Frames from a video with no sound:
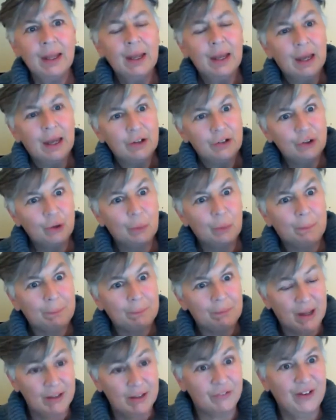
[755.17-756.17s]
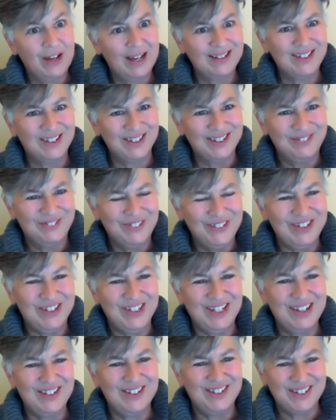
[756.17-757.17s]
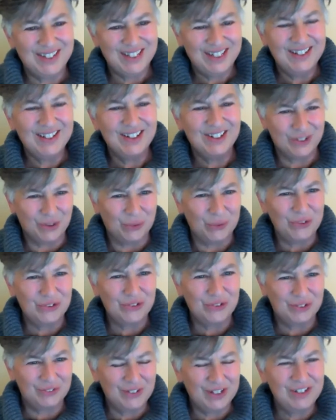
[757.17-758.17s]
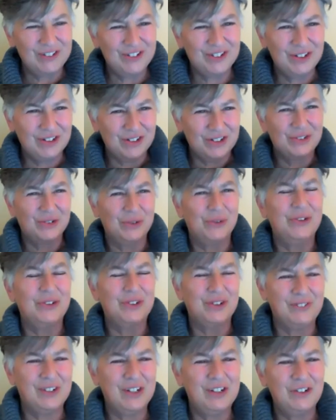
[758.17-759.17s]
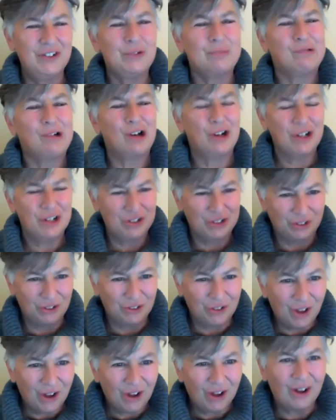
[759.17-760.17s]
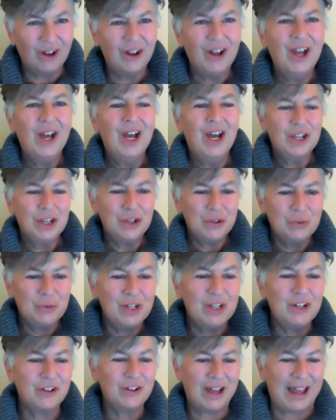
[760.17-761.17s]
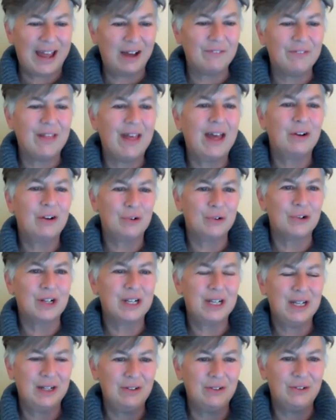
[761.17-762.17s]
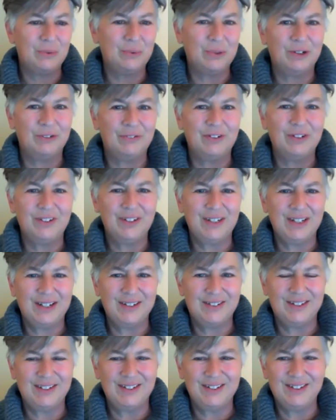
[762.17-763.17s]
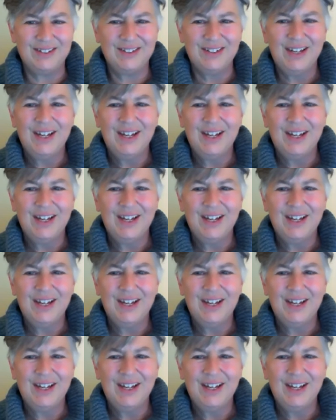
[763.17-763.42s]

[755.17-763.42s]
So by the fact that VTS is in the SOLAS Convention and the SOLAS Convention is brought into law, you need to have that hook into where VTS is.